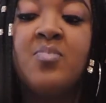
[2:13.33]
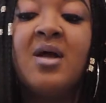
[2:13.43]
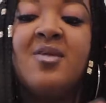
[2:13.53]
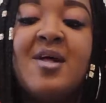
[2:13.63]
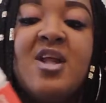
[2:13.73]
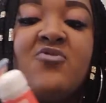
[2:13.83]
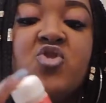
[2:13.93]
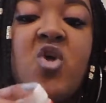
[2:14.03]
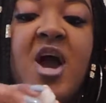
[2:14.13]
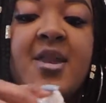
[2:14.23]
Not that I never
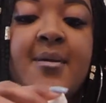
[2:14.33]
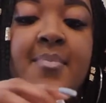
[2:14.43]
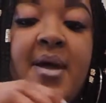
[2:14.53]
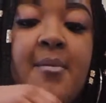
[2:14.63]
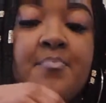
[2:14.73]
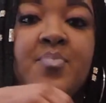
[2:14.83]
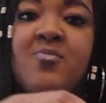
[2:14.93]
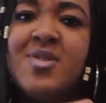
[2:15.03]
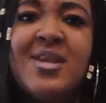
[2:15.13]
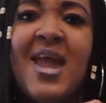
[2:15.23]
tried it, but
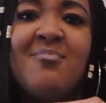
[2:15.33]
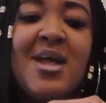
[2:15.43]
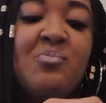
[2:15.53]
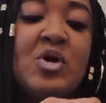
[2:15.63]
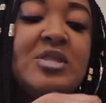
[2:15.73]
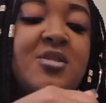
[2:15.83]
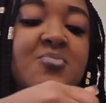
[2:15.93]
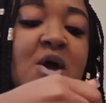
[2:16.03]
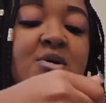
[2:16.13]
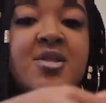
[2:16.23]
it was a name like Brussels
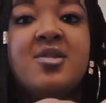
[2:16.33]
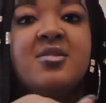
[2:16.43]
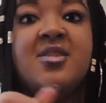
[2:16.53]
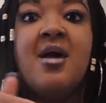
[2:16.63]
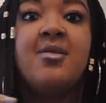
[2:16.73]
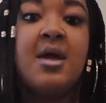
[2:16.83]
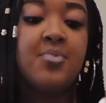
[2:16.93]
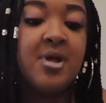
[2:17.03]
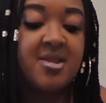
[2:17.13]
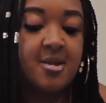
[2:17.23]
sprouts. Doesn't sound
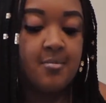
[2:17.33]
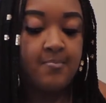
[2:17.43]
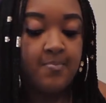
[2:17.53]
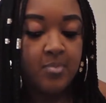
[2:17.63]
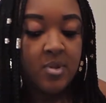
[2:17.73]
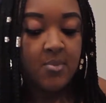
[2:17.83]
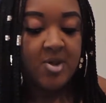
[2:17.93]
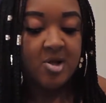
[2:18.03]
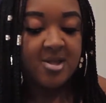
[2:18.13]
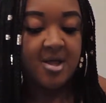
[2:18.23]
that pleasant,
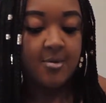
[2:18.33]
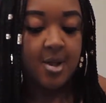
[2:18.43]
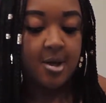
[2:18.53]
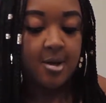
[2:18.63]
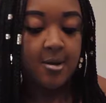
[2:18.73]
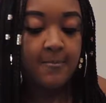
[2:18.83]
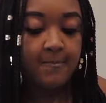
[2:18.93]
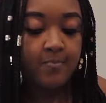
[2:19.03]
but they're so good.